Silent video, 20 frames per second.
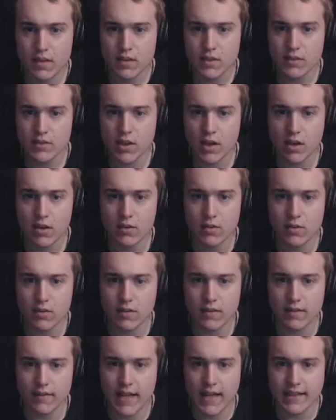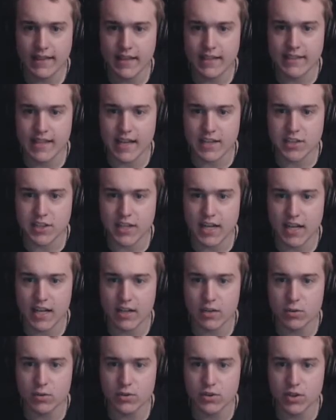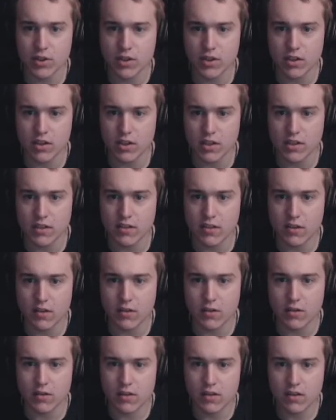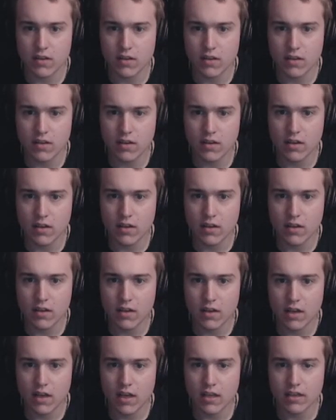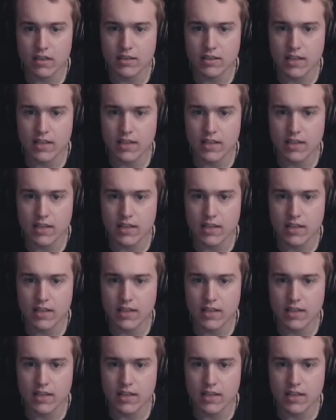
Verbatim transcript: So, that thing's actually kind of cool too, looking too. It looks